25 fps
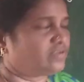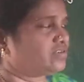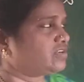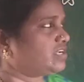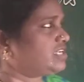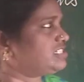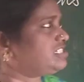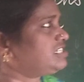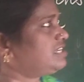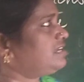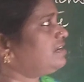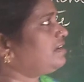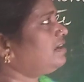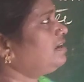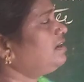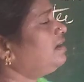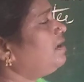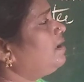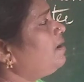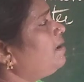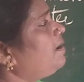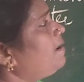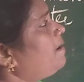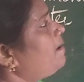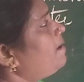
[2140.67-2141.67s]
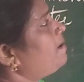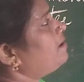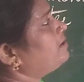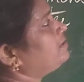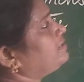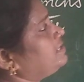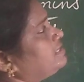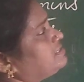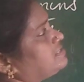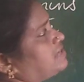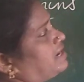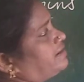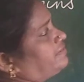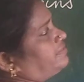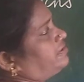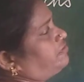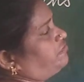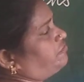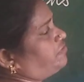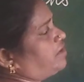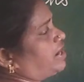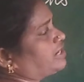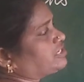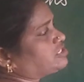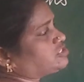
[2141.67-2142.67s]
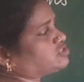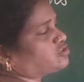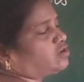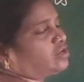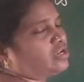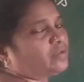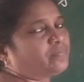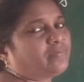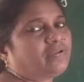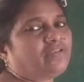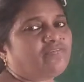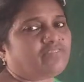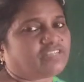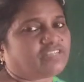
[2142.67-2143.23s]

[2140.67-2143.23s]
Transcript: Okay children? These are the fat soluble